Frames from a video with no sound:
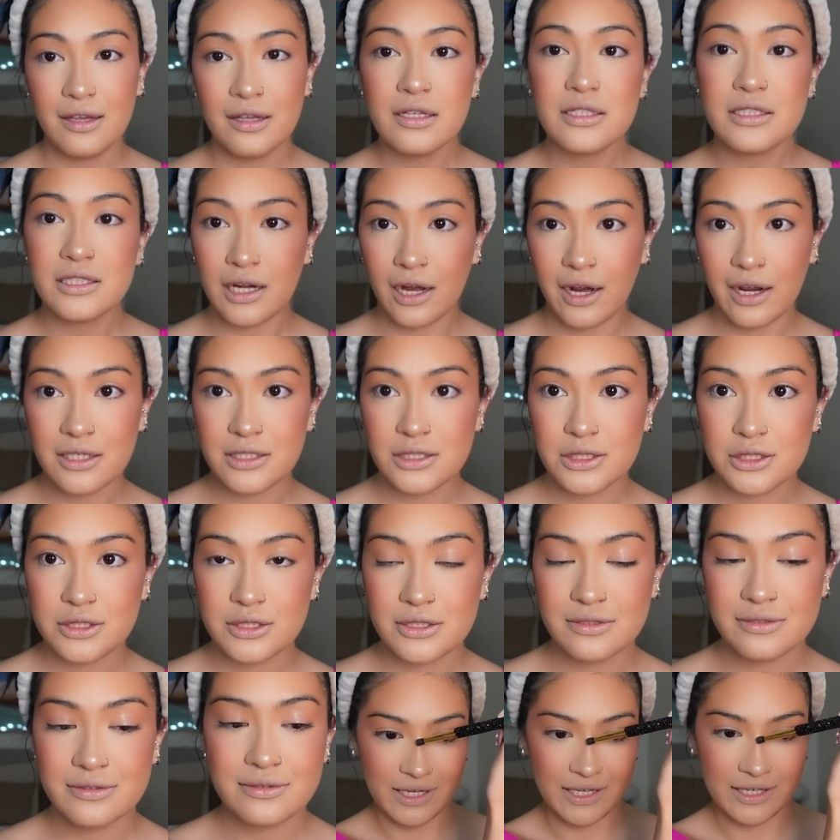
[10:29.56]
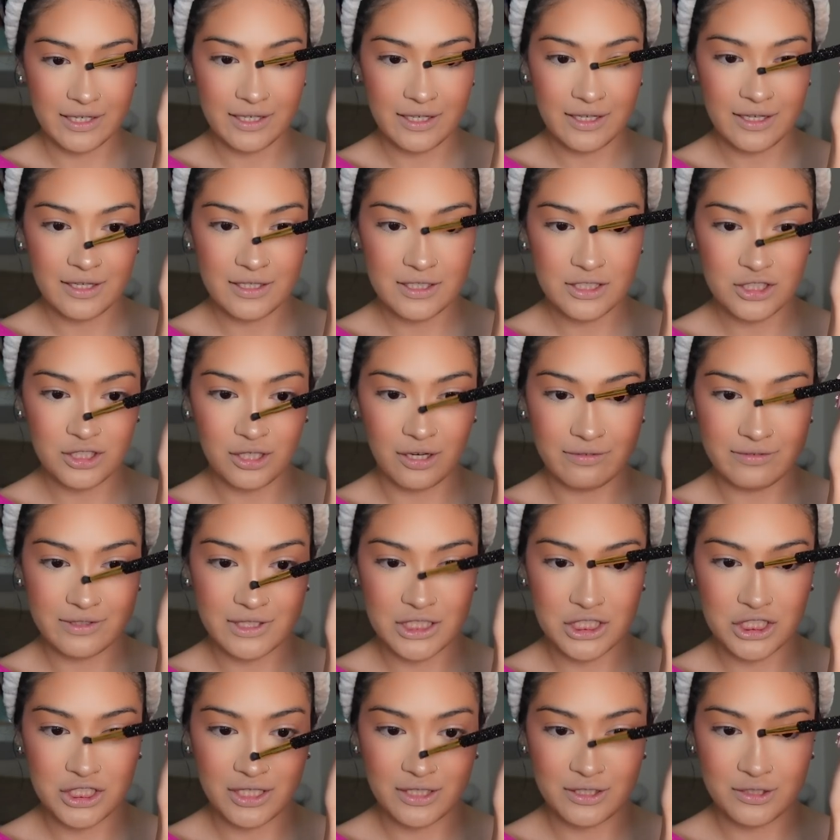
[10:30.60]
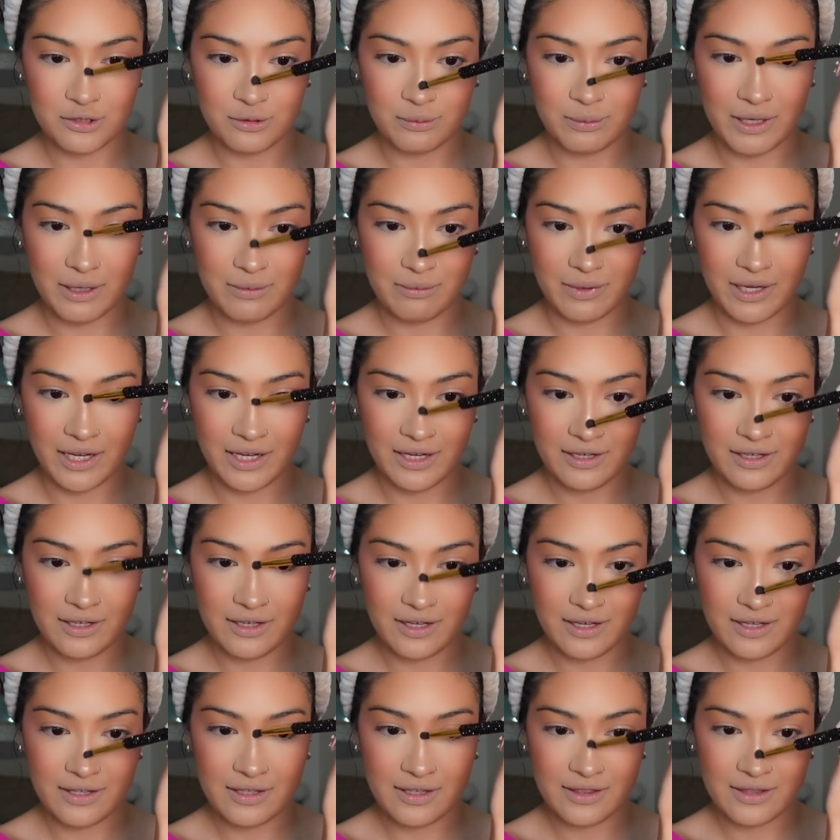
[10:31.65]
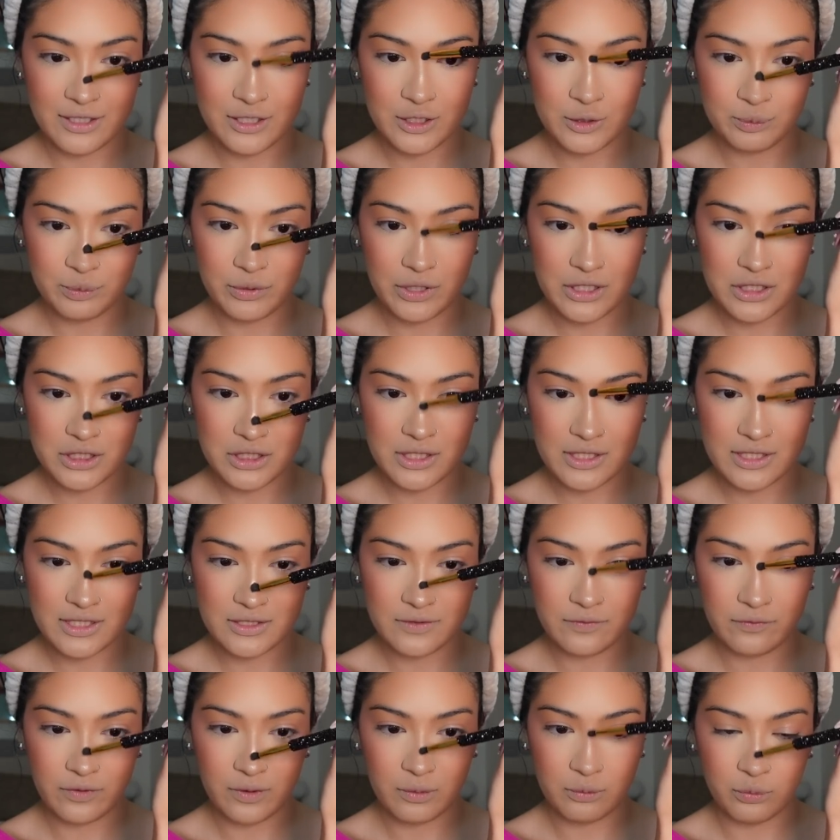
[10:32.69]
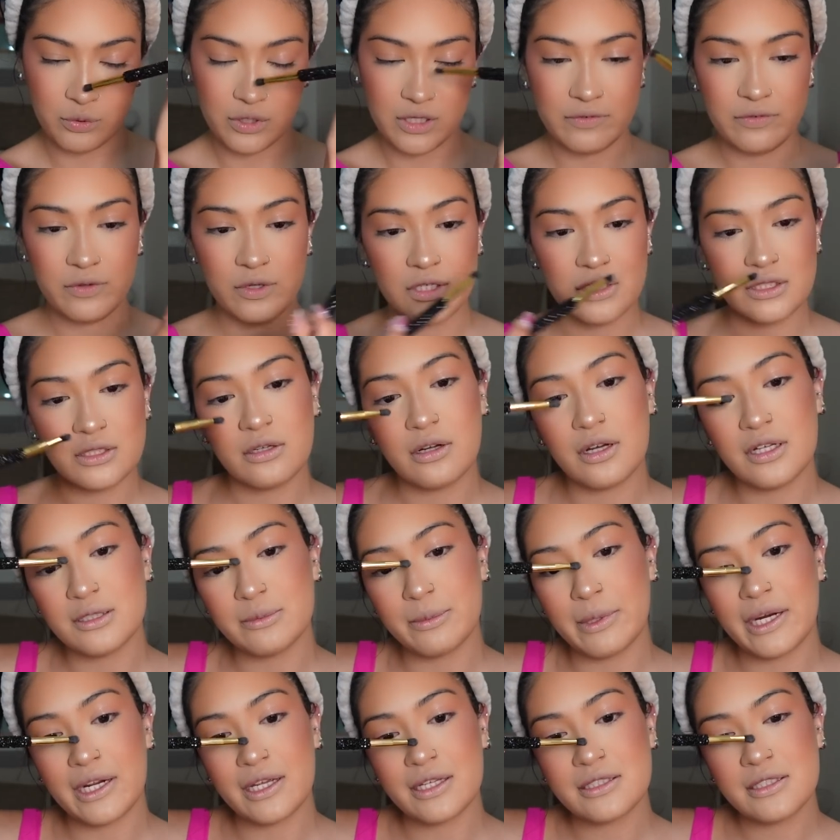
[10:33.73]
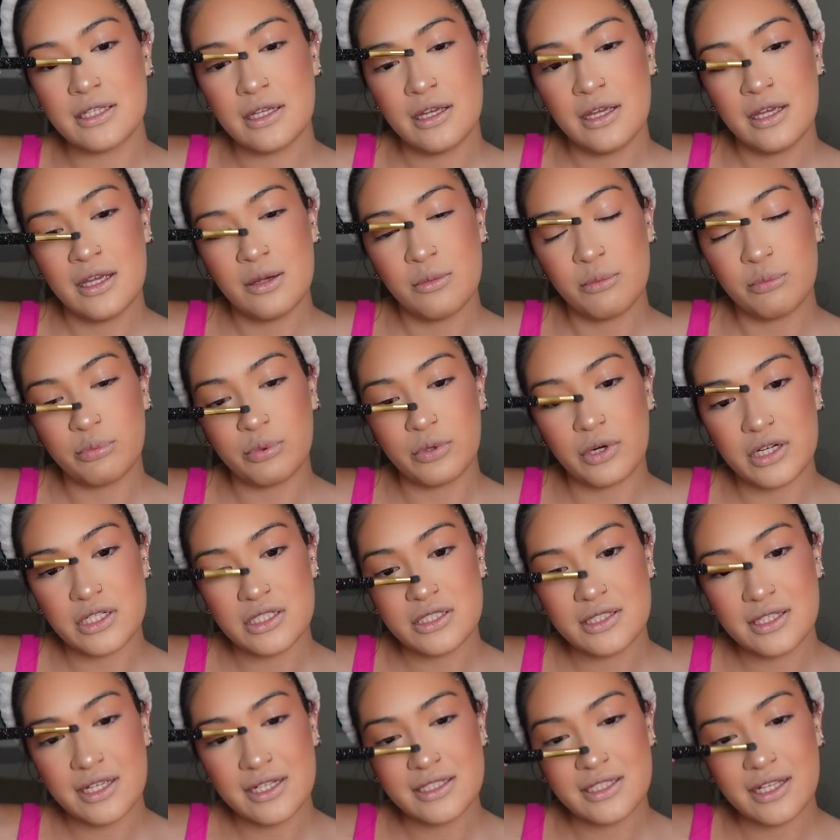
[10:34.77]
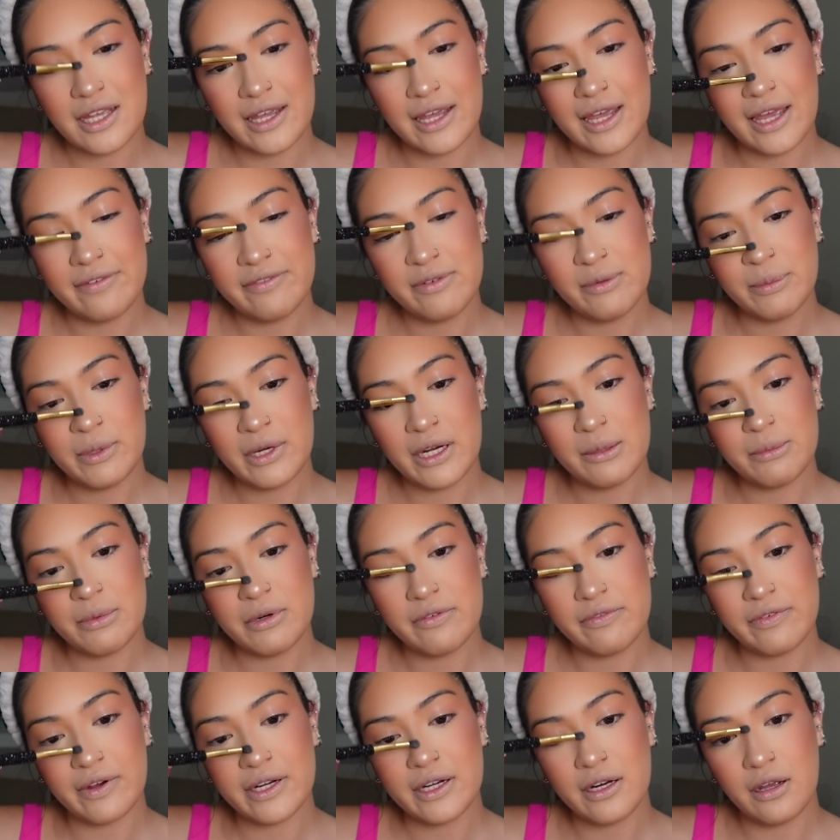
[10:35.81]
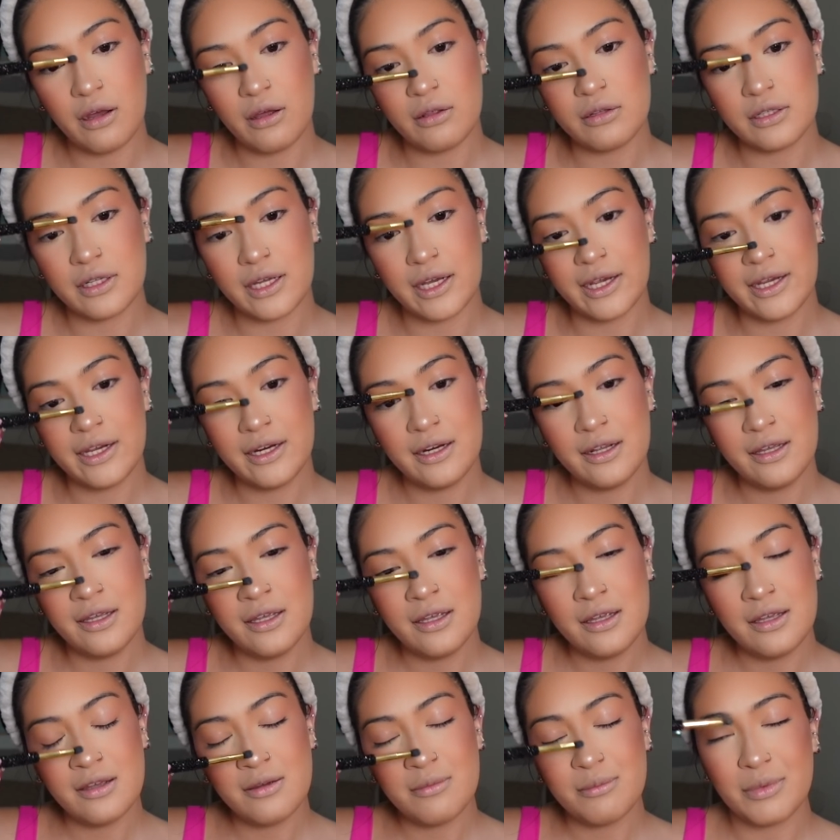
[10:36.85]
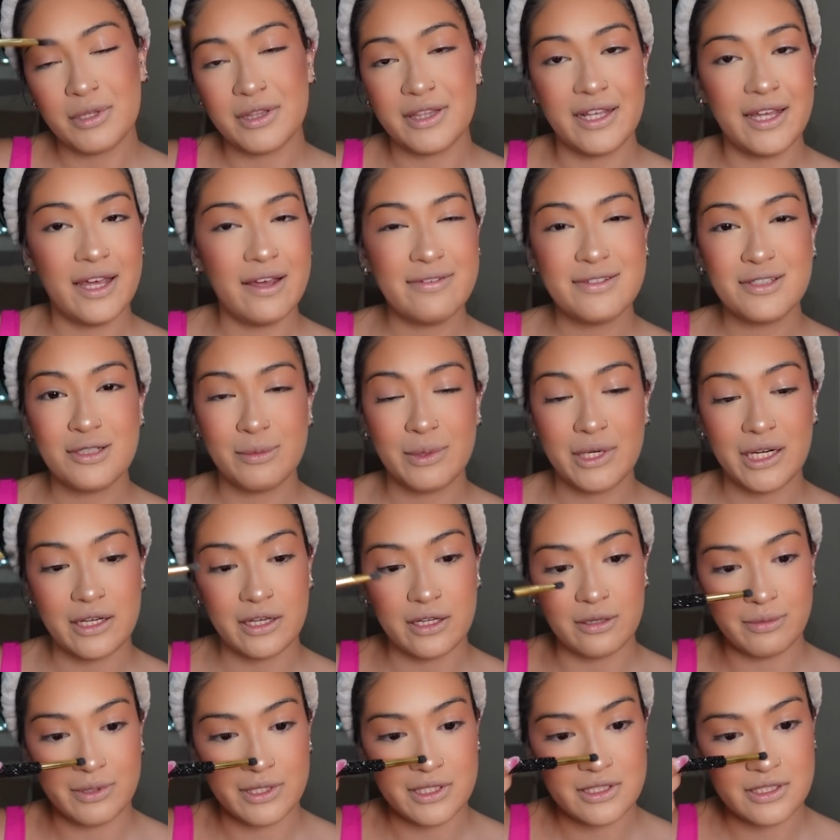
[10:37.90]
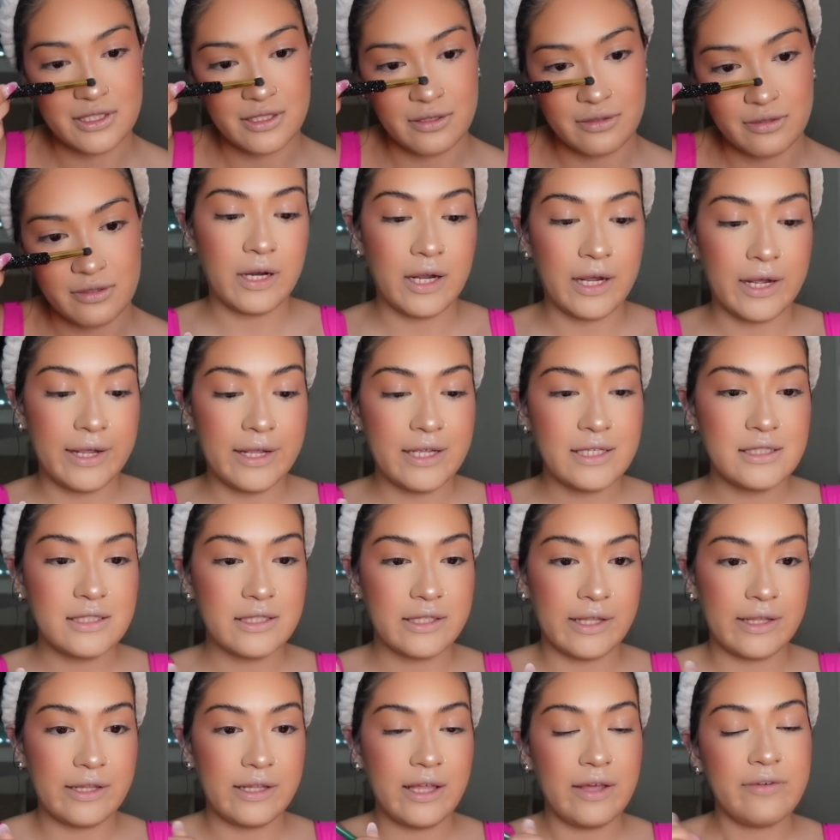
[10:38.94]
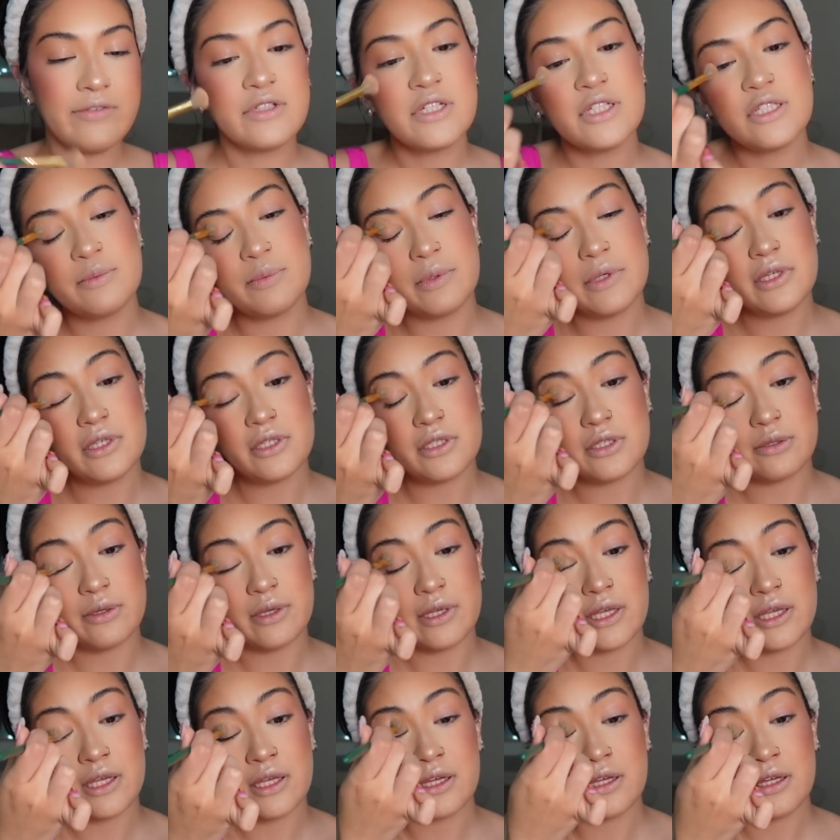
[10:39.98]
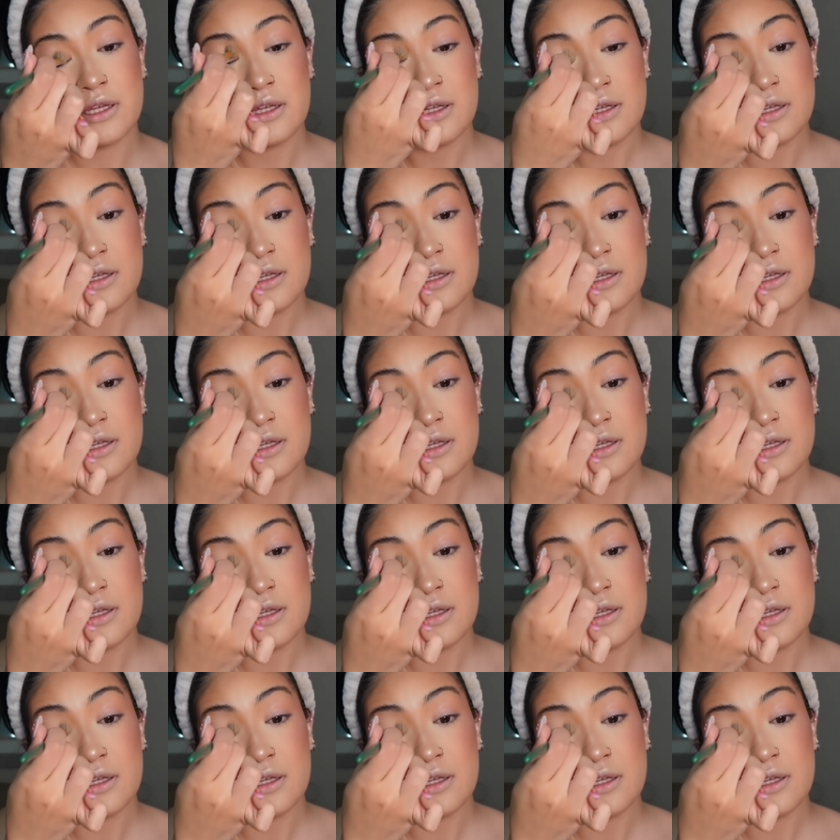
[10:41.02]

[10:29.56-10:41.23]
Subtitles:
snatched. Adding Soft and Gentle by MAC. And then this brush is from one of Crystal Cosmetics' brush sets. I haven't been able to find it online, but they have so many good ones. So eyes, lately I've just been doing